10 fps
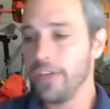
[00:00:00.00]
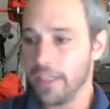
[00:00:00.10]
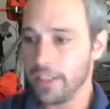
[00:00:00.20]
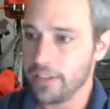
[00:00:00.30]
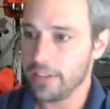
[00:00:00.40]

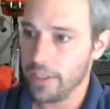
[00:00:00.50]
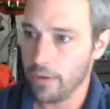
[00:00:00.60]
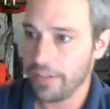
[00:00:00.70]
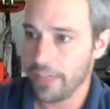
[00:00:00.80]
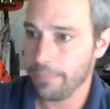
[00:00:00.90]
refrigerators, so you
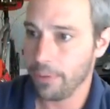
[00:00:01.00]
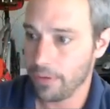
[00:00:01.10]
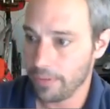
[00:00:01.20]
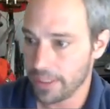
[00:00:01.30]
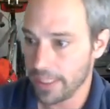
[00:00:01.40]
don't have to keep
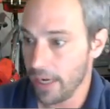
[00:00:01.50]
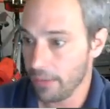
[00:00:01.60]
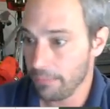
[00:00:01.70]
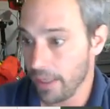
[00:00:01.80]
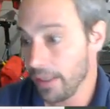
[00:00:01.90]
pulling as much
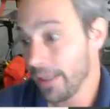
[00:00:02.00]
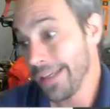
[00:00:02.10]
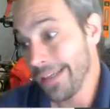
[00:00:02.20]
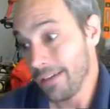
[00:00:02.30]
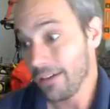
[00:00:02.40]
out, but
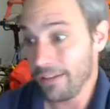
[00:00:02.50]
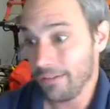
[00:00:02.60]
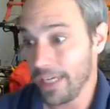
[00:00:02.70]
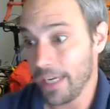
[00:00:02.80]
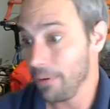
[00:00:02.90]

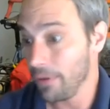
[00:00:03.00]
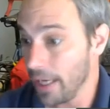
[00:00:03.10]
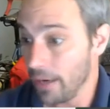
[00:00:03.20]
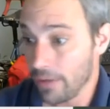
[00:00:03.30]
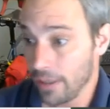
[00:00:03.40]
we got to pull it
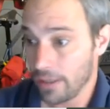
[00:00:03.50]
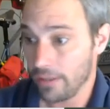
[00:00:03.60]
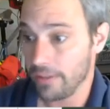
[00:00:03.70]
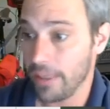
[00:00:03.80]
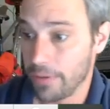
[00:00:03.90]
out
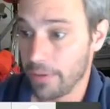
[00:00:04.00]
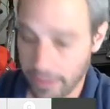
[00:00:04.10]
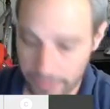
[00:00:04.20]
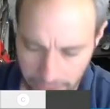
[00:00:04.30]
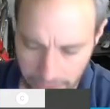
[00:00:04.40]
because it's not
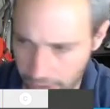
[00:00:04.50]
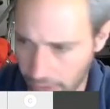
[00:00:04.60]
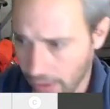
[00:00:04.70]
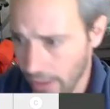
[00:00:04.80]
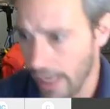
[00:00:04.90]
perfectly insulated.
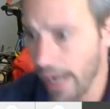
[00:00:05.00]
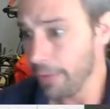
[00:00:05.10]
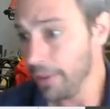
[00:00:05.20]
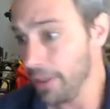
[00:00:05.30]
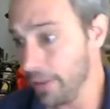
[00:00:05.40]
So how
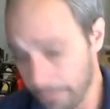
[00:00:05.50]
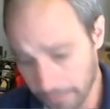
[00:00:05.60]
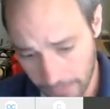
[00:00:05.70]
do we do that?